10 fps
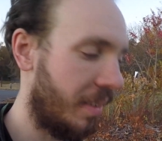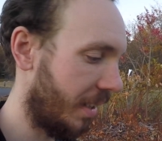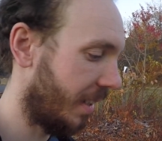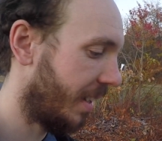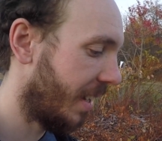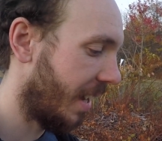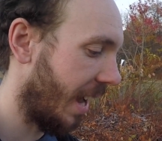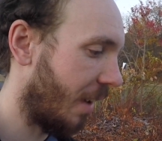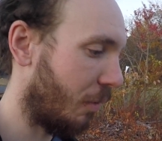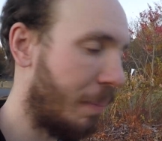Uh,
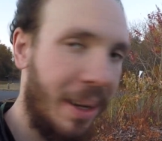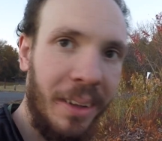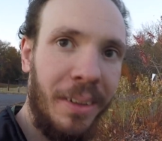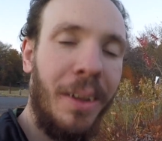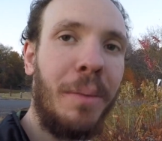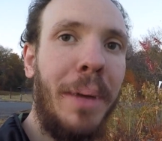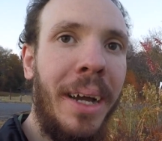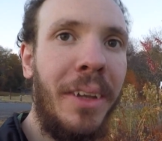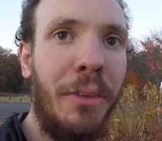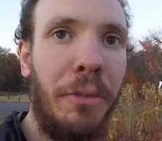I was pedaling along
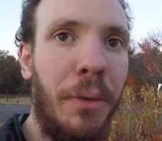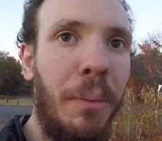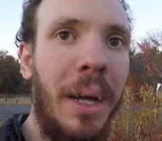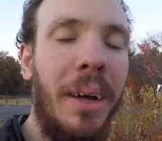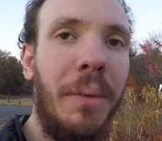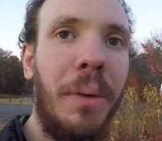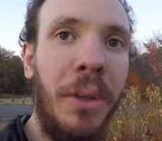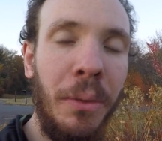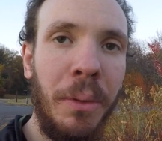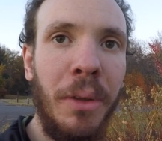behind you for a while while
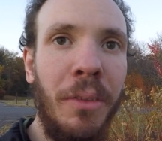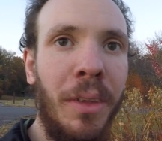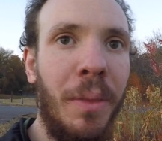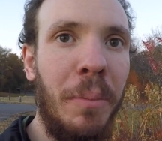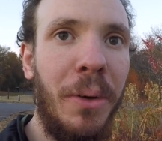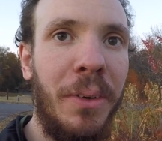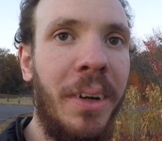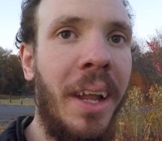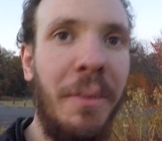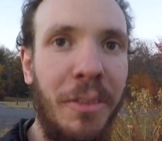you were using the
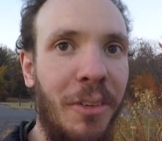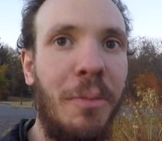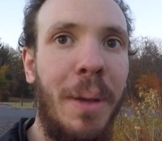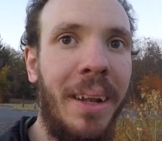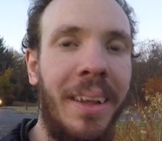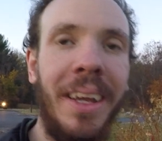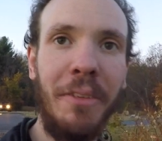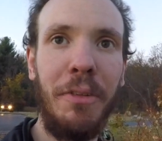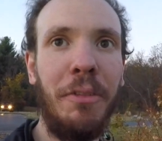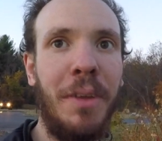motor, and I was just pedaling
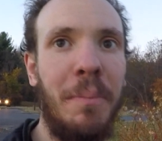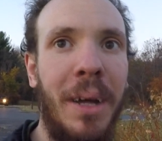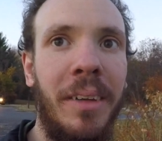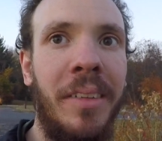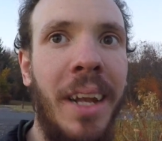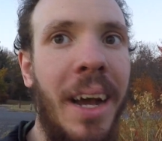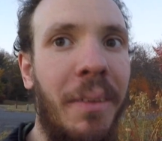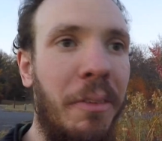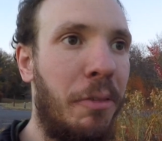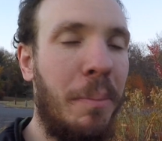at 15 miles an
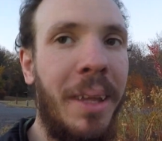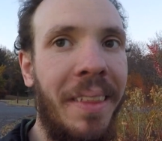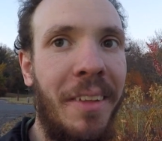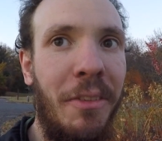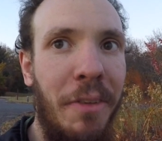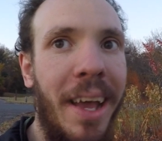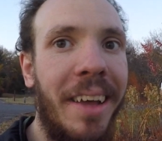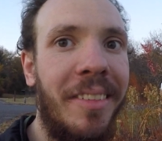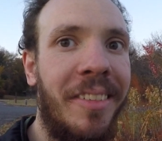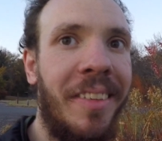hour. And for me, that's
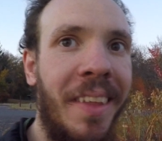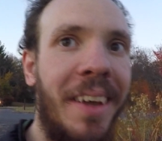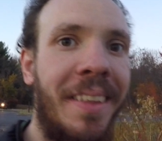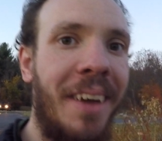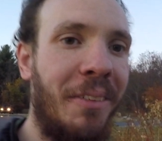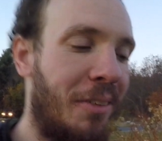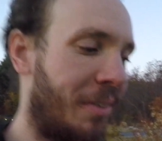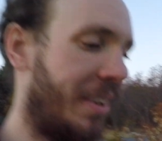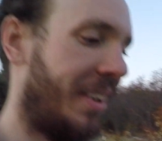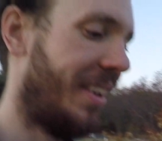fast. So that, yeah. that was fun.